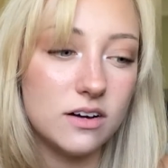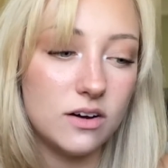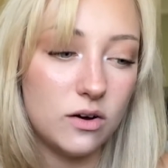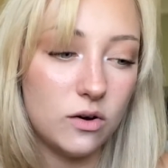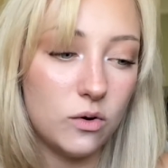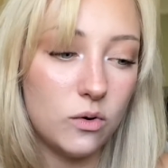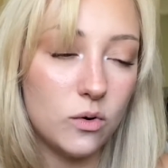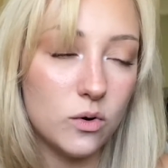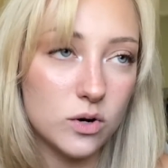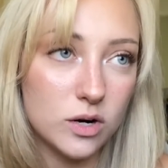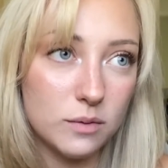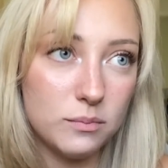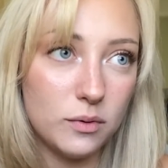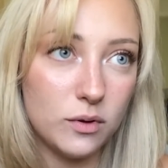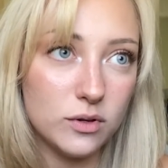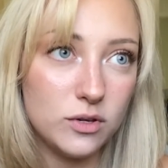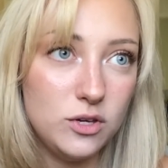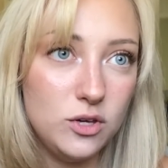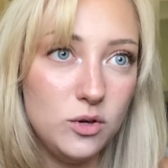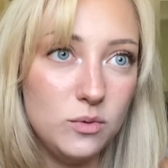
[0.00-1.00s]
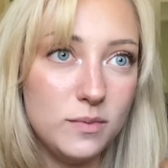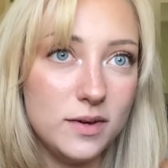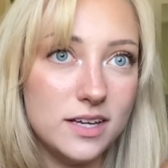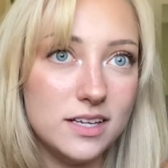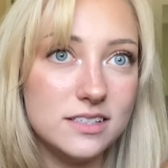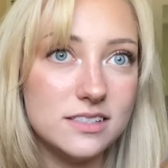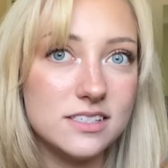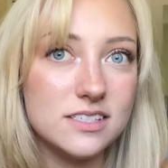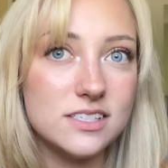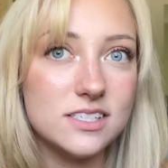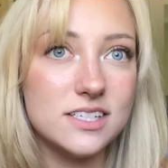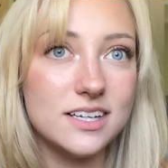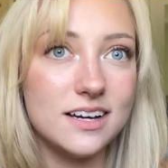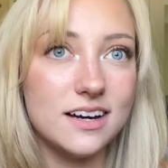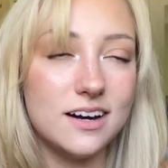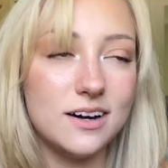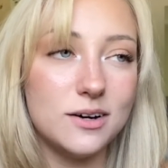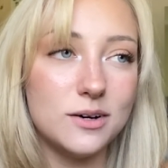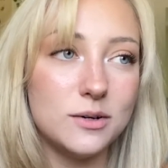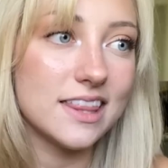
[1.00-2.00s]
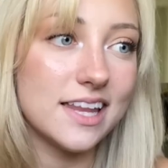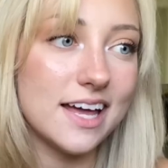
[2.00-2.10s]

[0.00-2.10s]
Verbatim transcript: horrible humans to go,